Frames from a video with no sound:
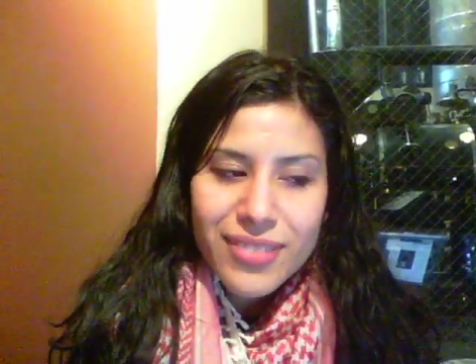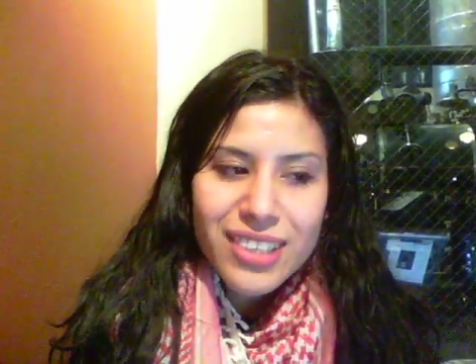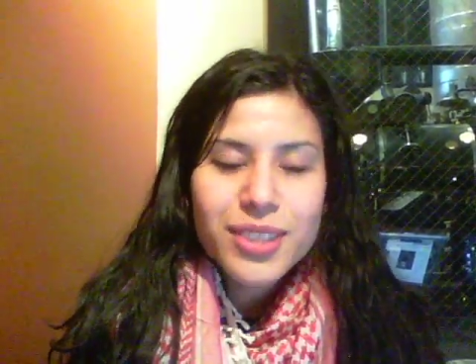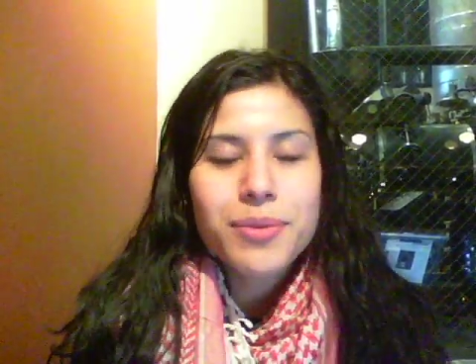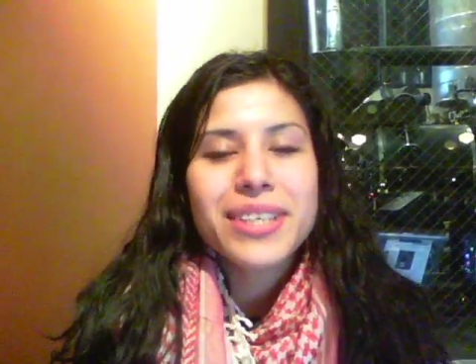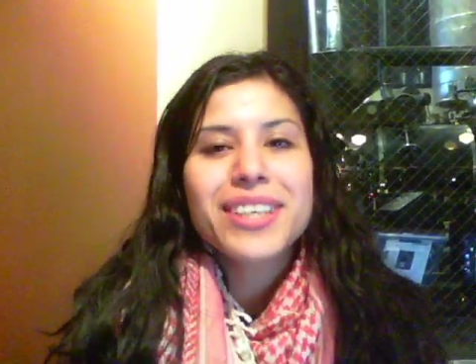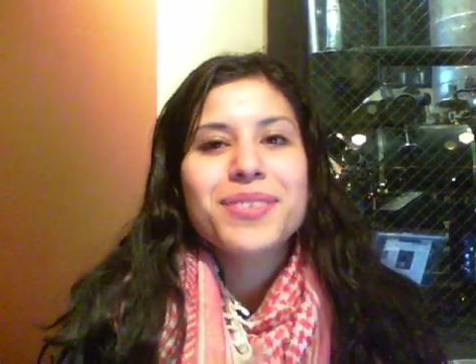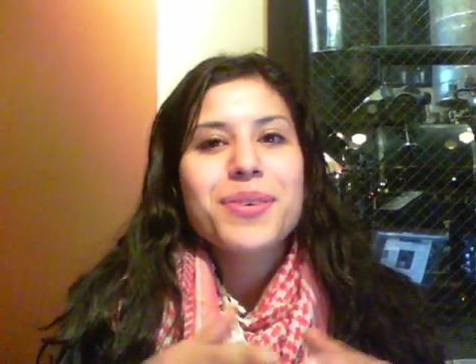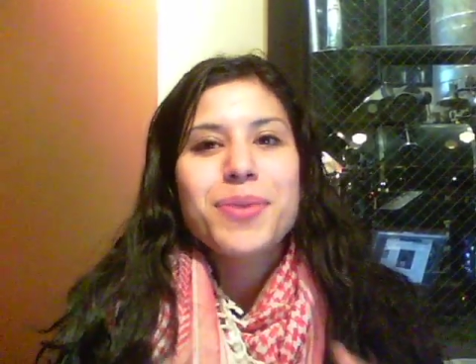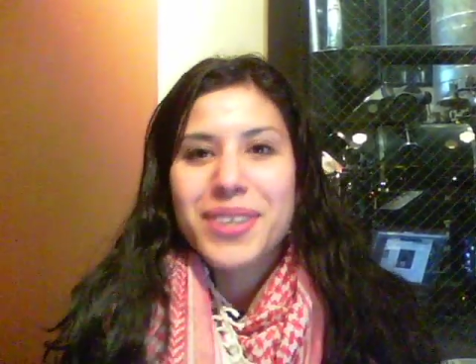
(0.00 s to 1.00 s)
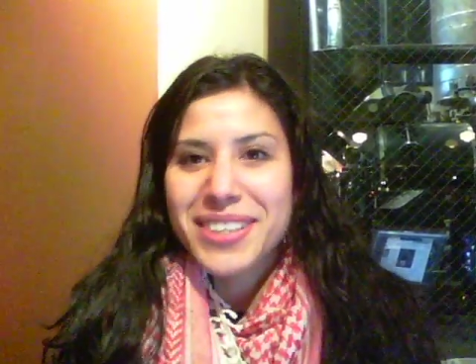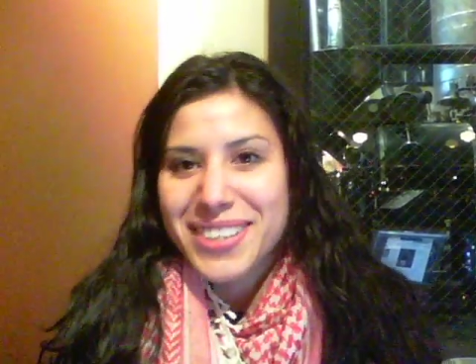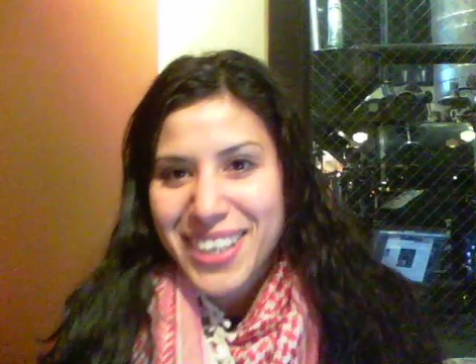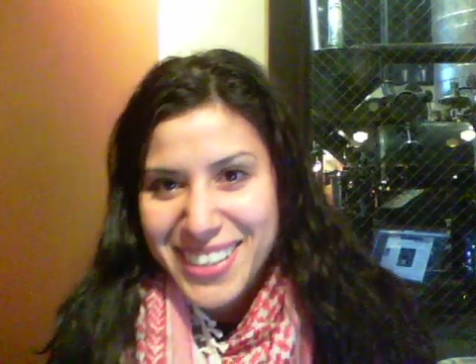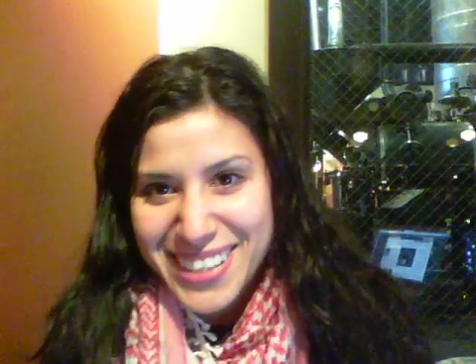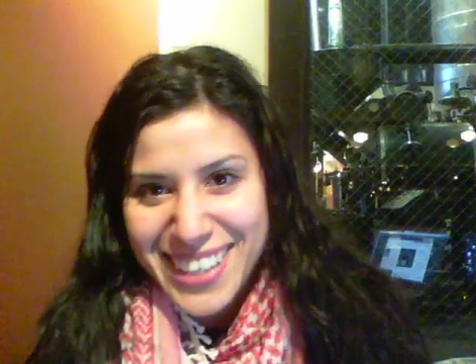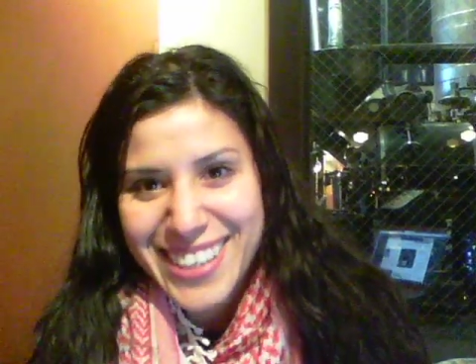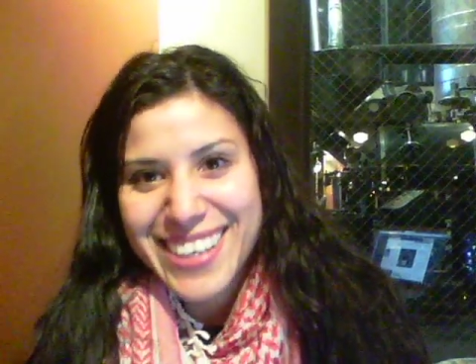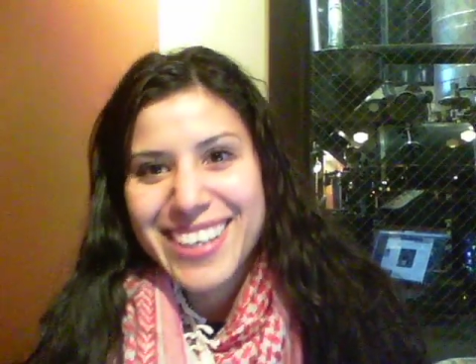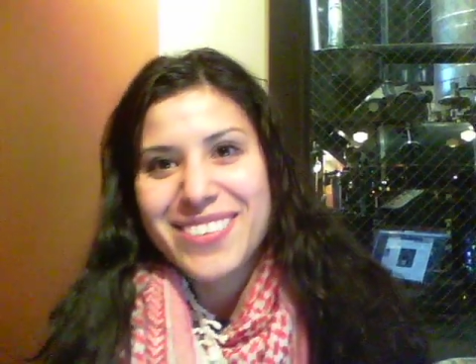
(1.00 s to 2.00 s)
because we were in
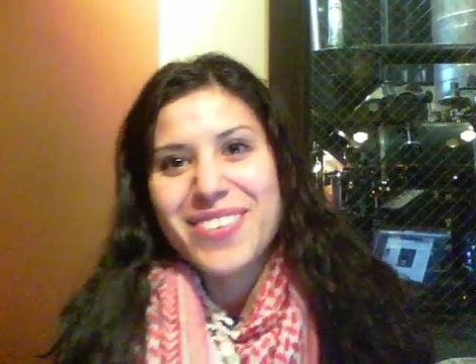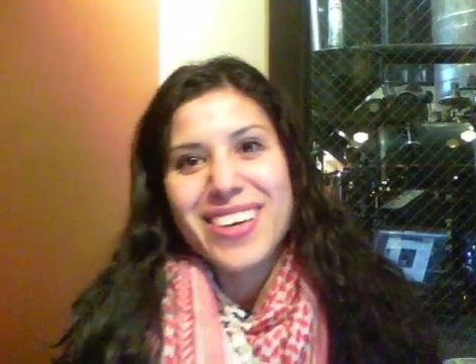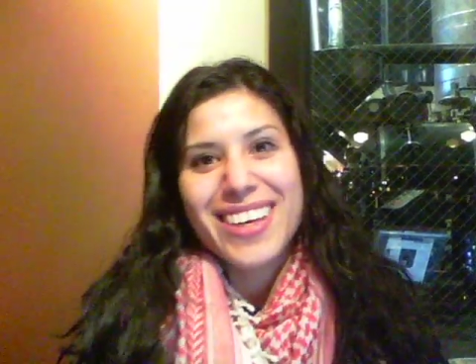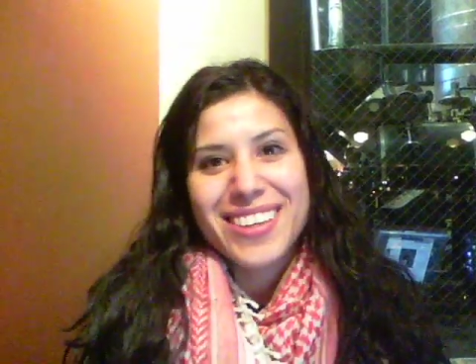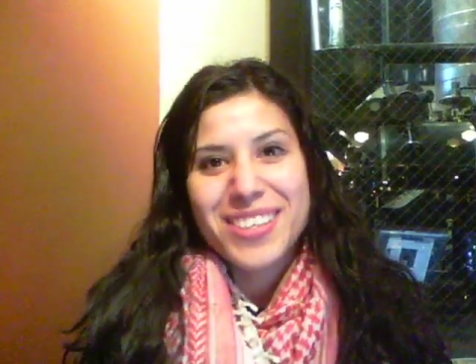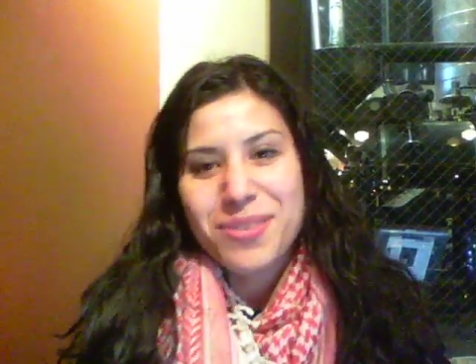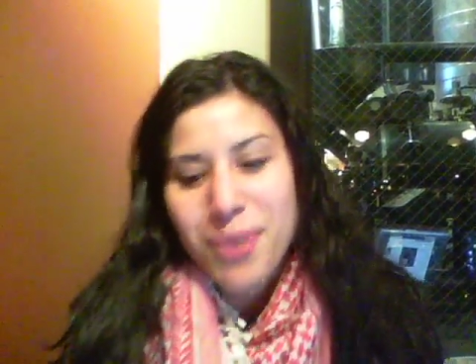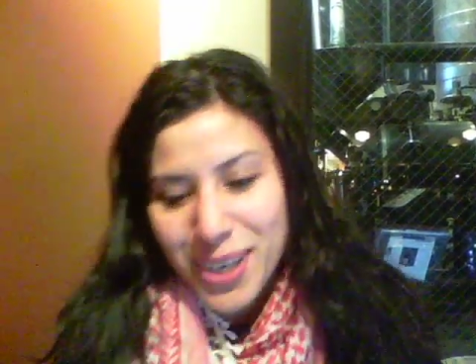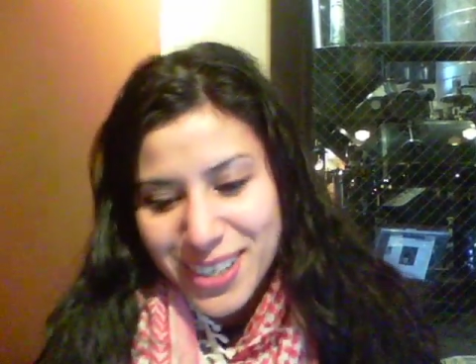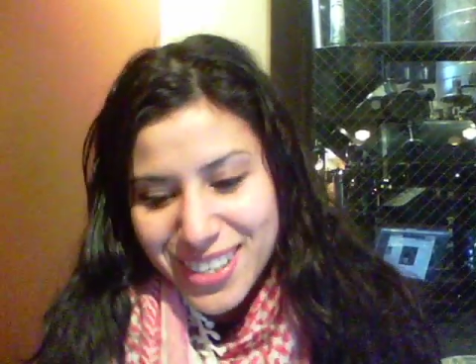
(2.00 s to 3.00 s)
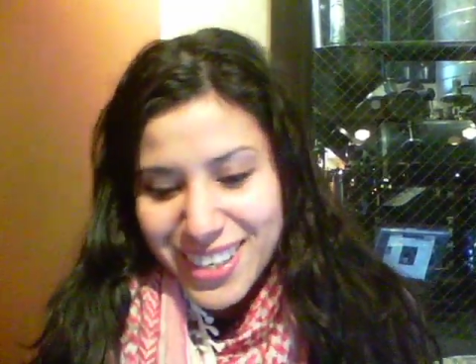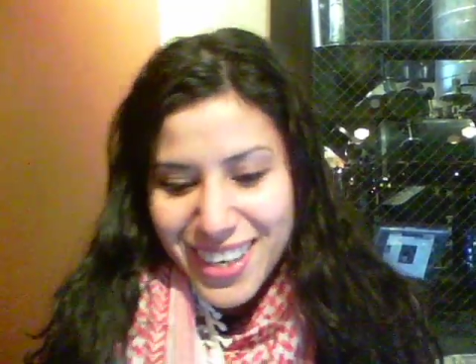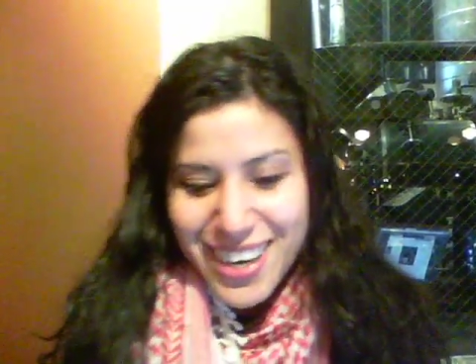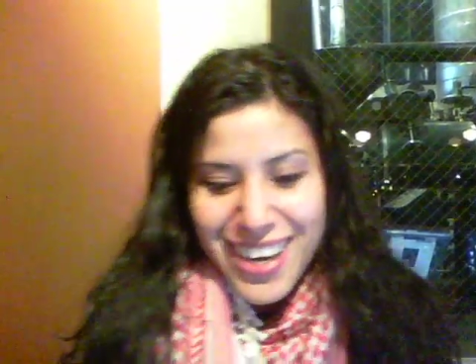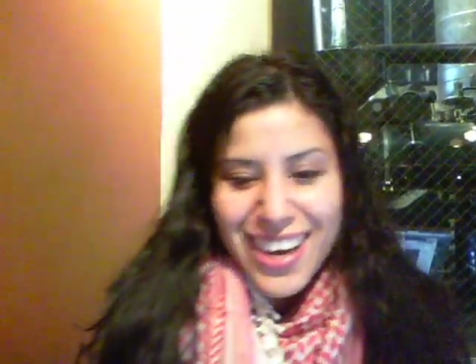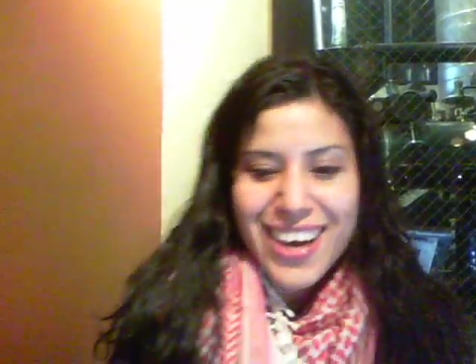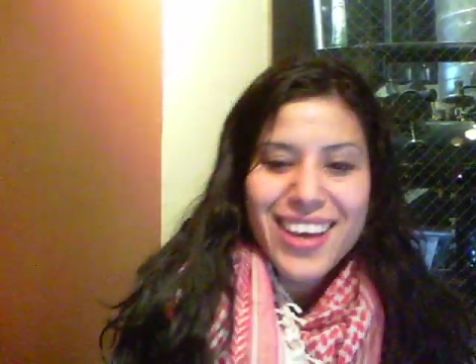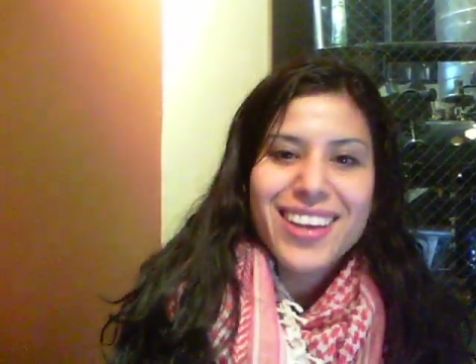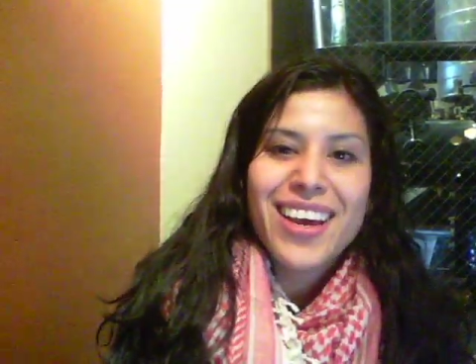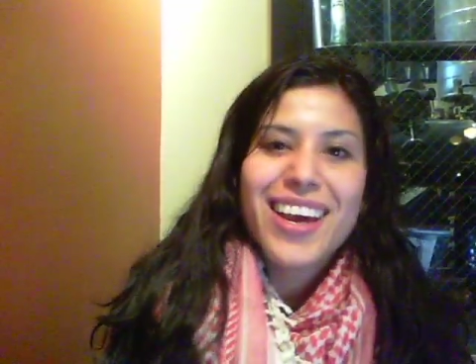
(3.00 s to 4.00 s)
solidarity, we went on this march.
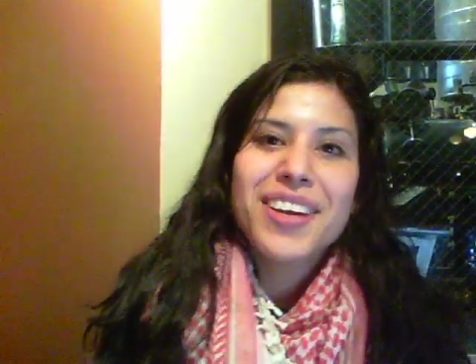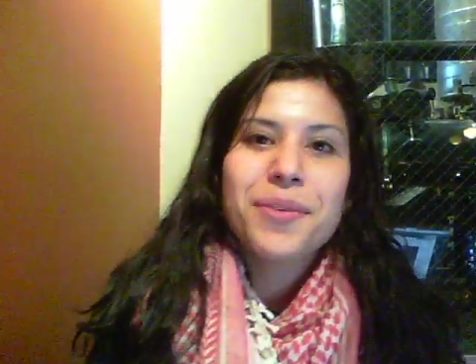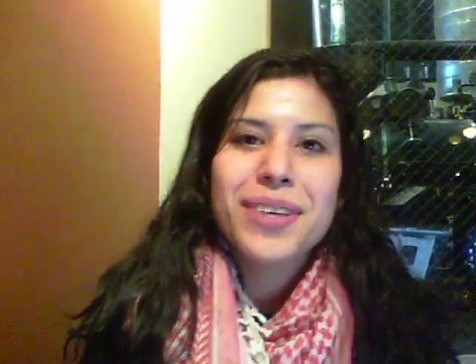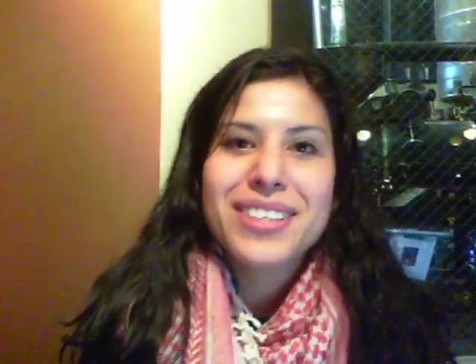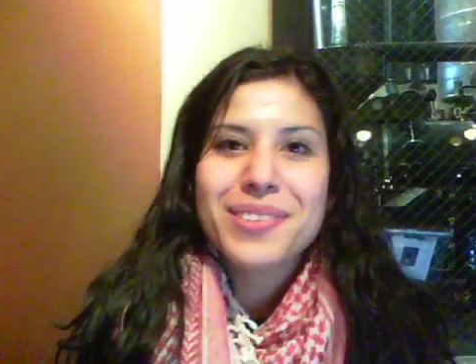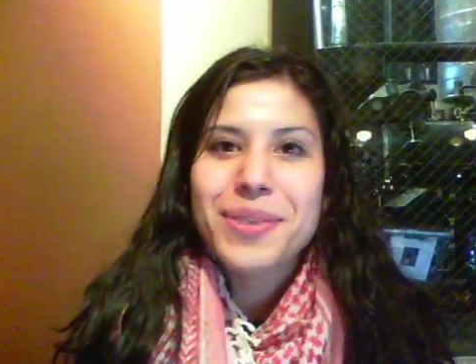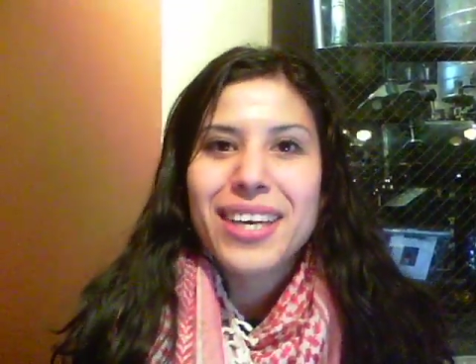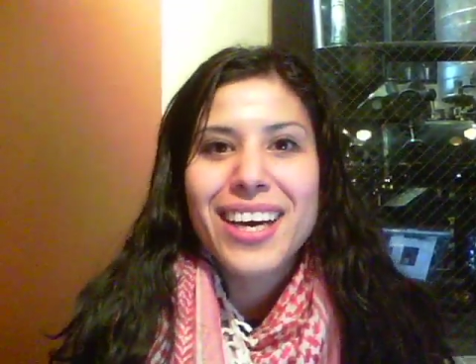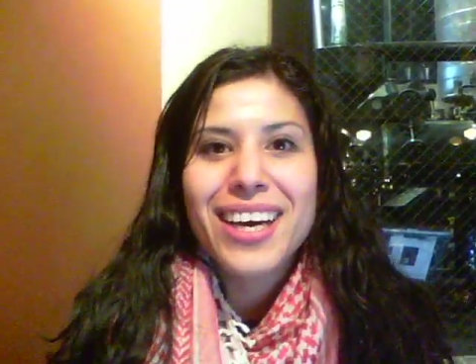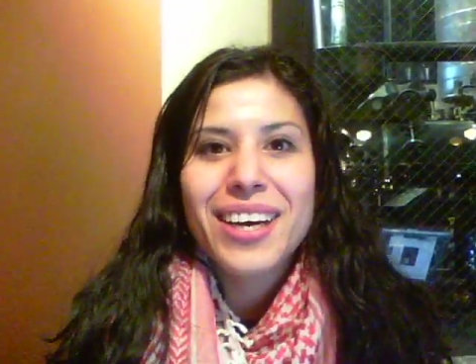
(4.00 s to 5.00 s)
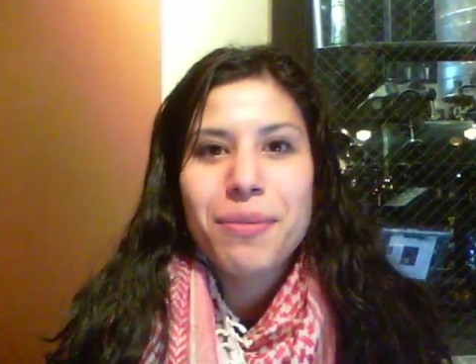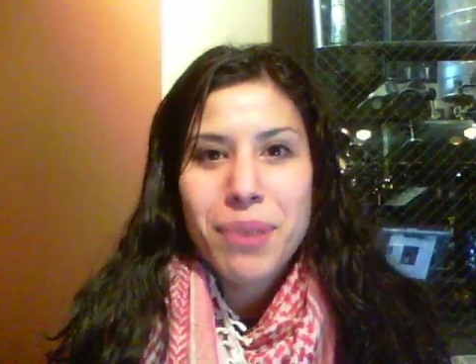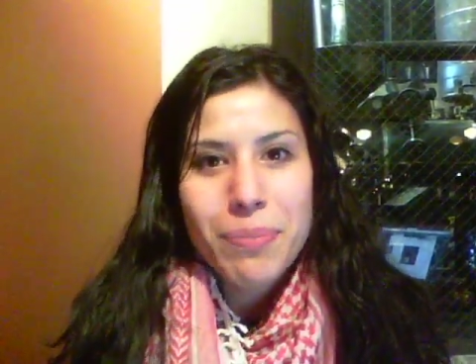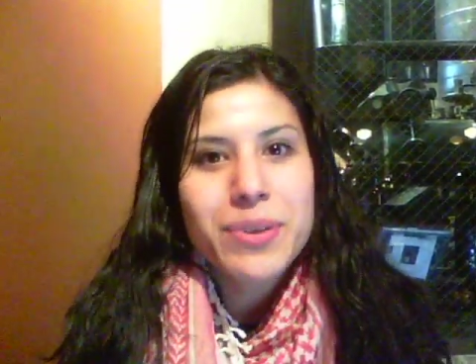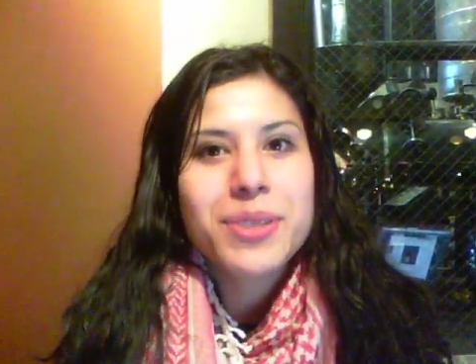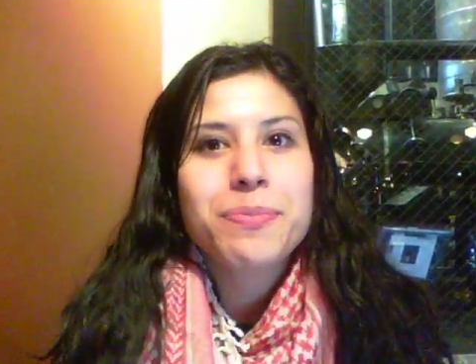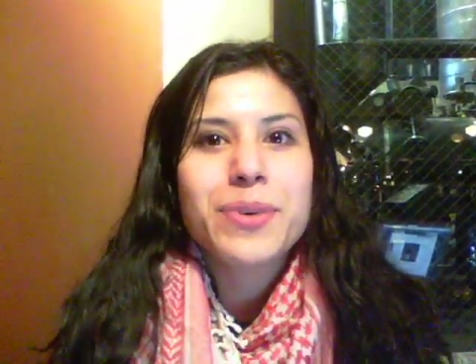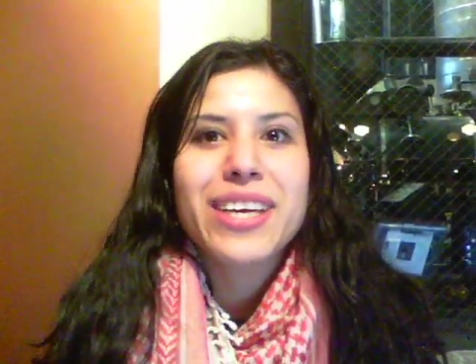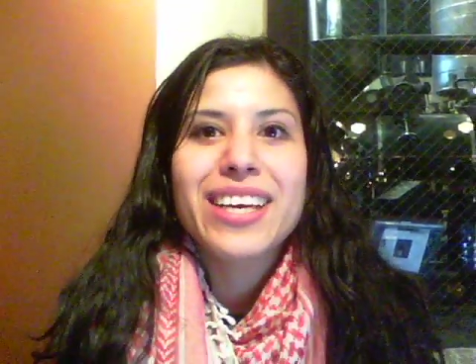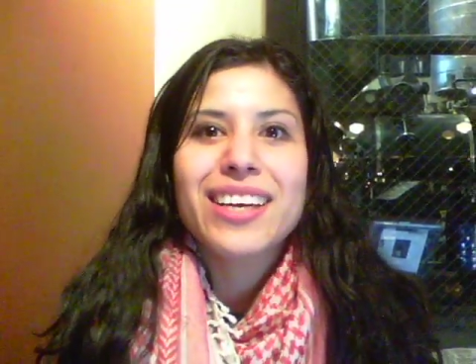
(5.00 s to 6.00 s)
And anyways, we got pepper
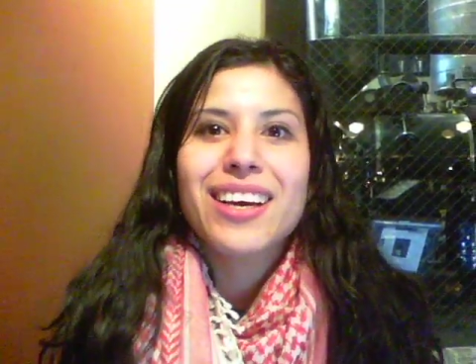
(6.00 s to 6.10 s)
sprayed,